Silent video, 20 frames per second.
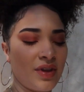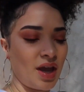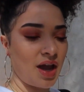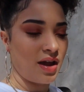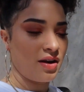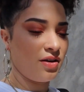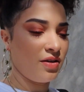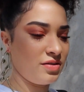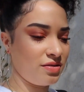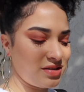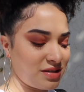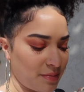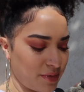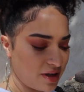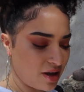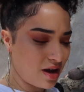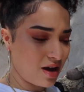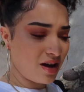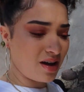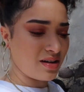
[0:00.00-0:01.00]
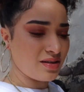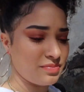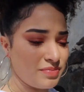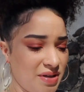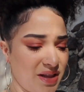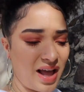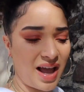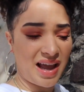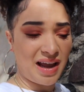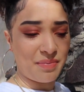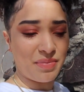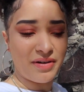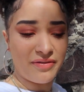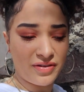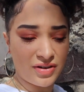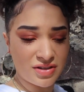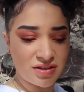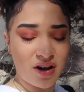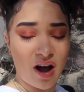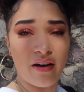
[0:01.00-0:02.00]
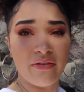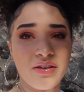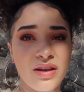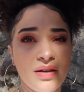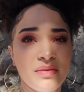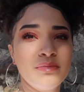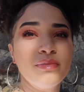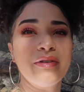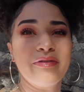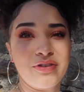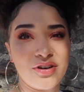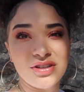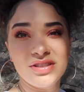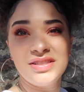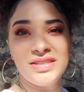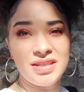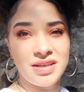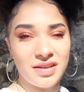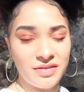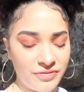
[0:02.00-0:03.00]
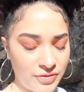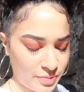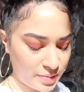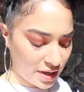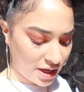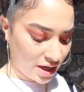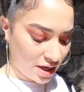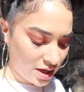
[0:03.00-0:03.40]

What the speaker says: I know some of y'all be like, but first coffee, but first tea for me.